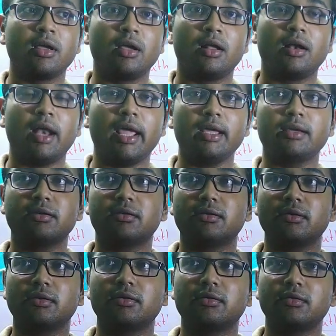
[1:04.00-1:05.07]
like
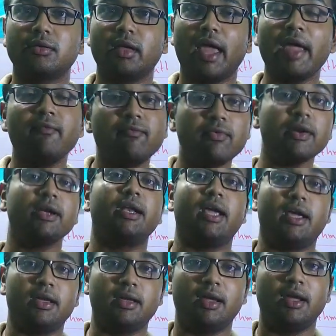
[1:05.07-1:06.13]
every
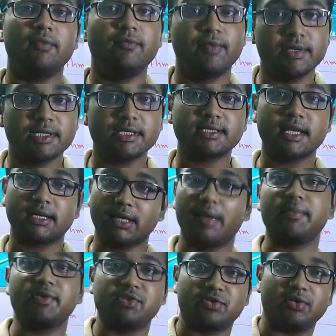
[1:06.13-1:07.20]
day in physics and
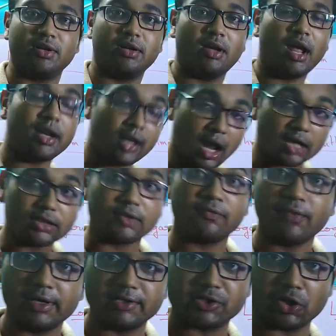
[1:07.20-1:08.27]
chemistry and other
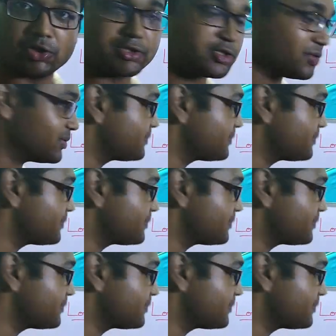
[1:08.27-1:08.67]
fields also.